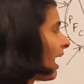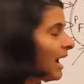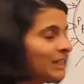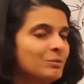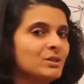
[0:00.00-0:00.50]

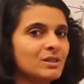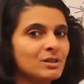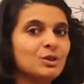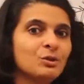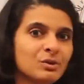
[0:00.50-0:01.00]
I
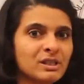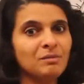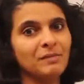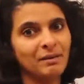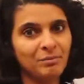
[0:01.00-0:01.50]
was
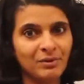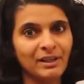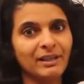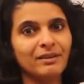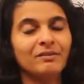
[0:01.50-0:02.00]
using my
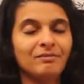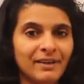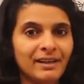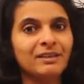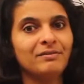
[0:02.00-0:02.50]
brain
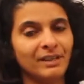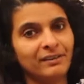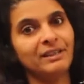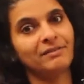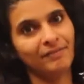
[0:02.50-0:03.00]
very,
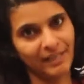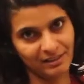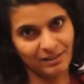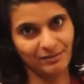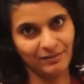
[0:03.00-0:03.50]
very
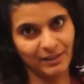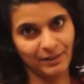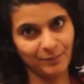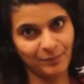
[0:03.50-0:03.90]
effectively.